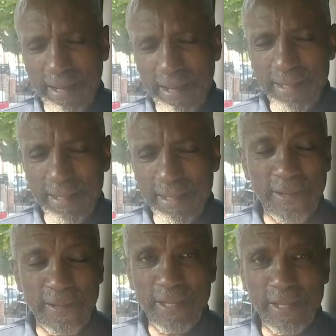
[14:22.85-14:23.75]
Like the
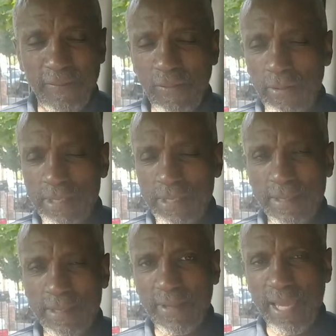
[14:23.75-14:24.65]
video for us if you
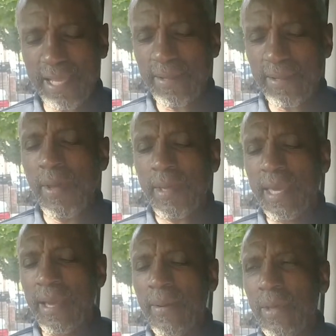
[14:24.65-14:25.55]
can. Yeah,
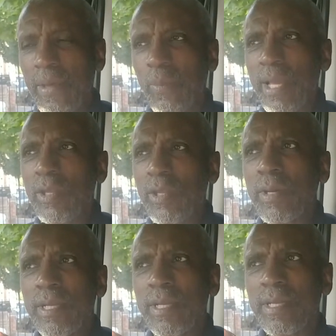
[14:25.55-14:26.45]
when you look at
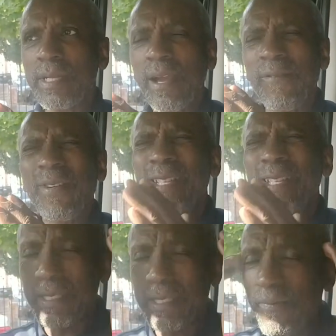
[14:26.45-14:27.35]
it's just
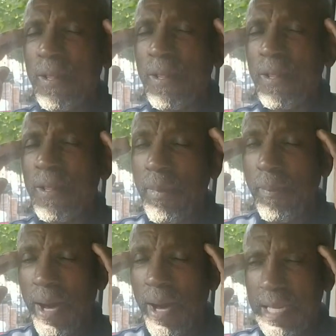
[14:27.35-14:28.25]
something in the back of my
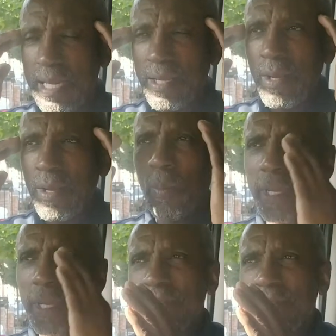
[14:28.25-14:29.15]
mind when
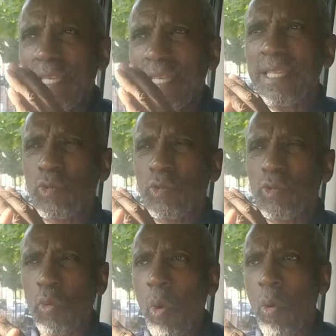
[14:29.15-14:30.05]
I've seen the
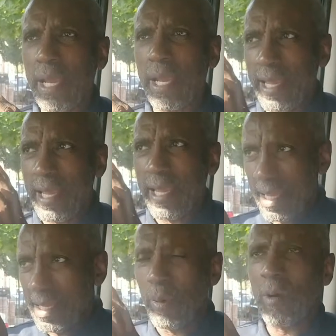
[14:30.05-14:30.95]
drawing in a
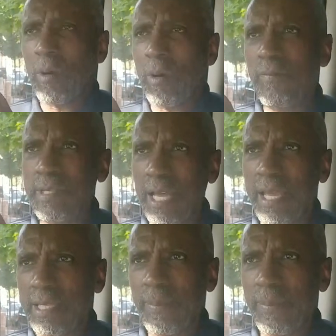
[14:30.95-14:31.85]
book of an
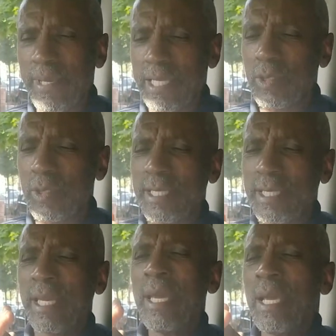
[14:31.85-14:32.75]
intermediate switch.
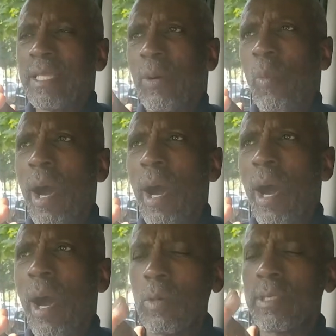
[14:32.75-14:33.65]

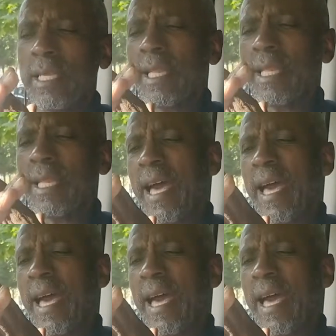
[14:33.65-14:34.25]
It's like that.